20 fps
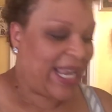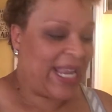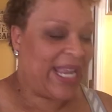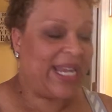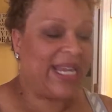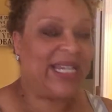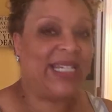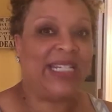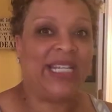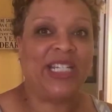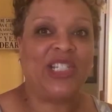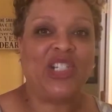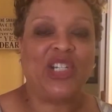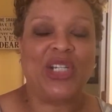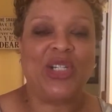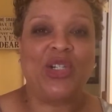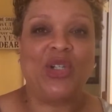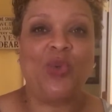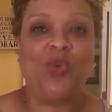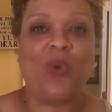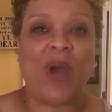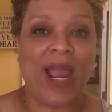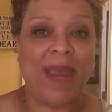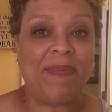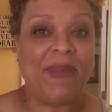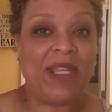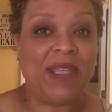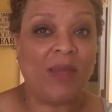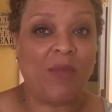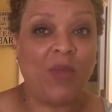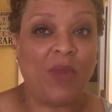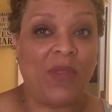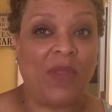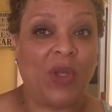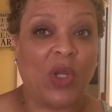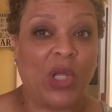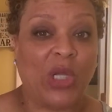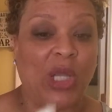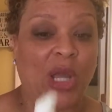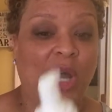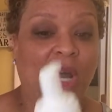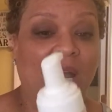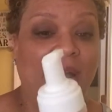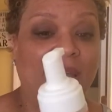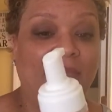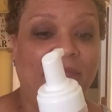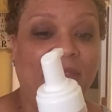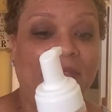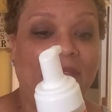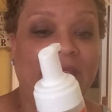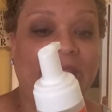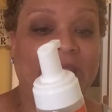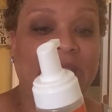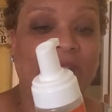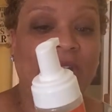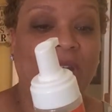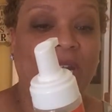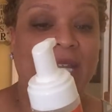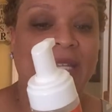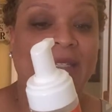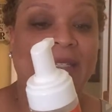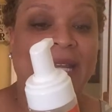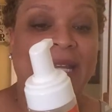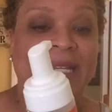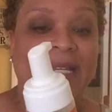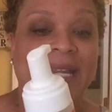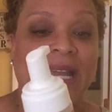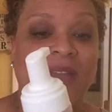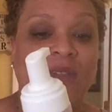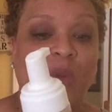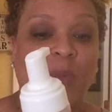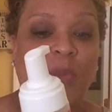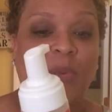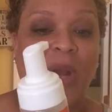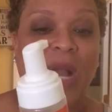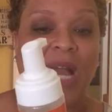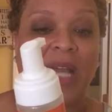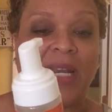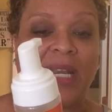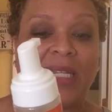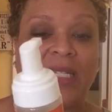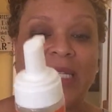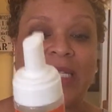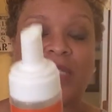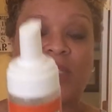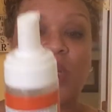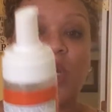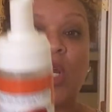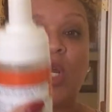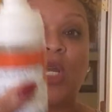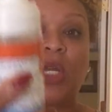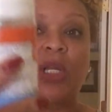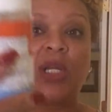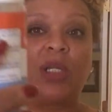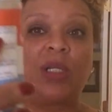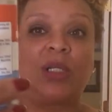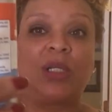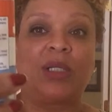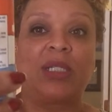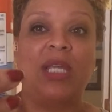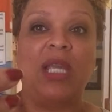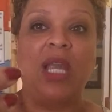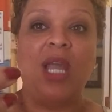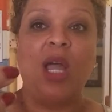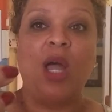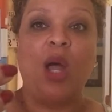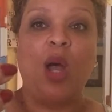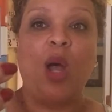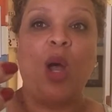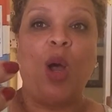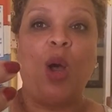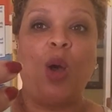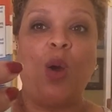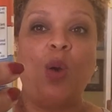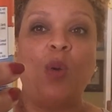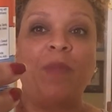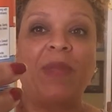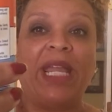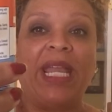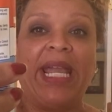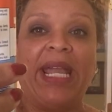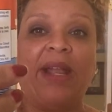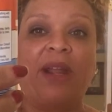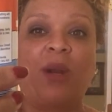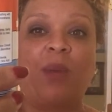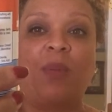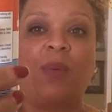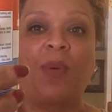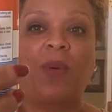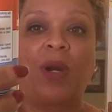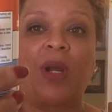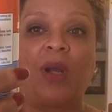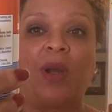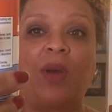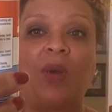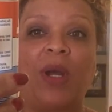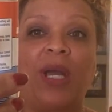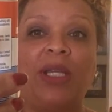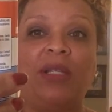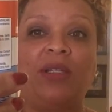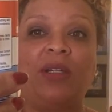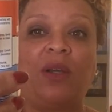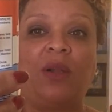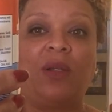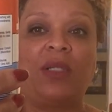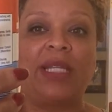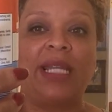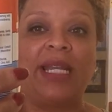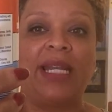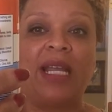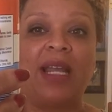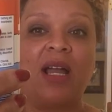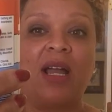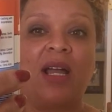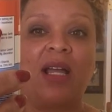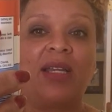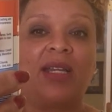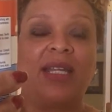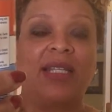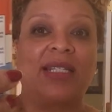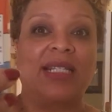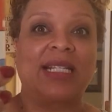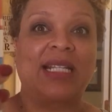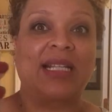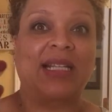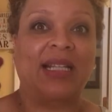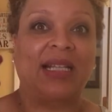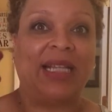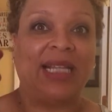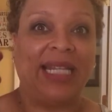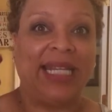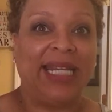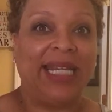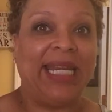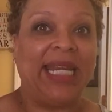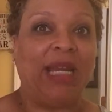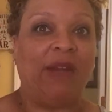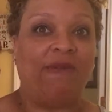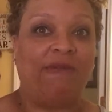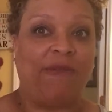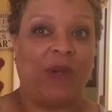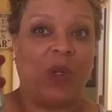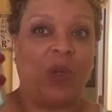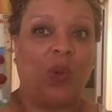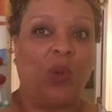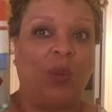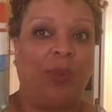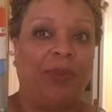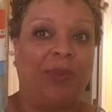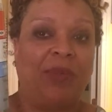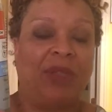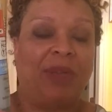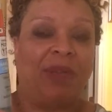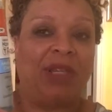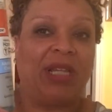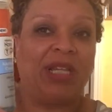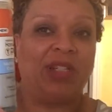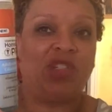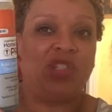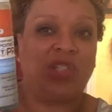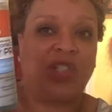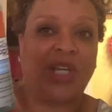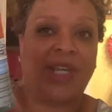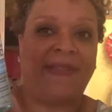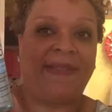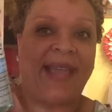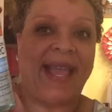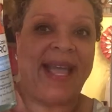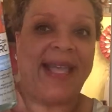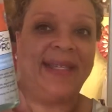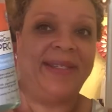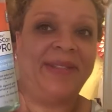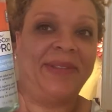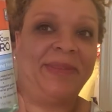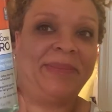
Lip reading: In addition to wiping them with the cloth, here is another product. It's called Home Care Pro Adult Incontinence Cleaning Foam. Let me let you look at that.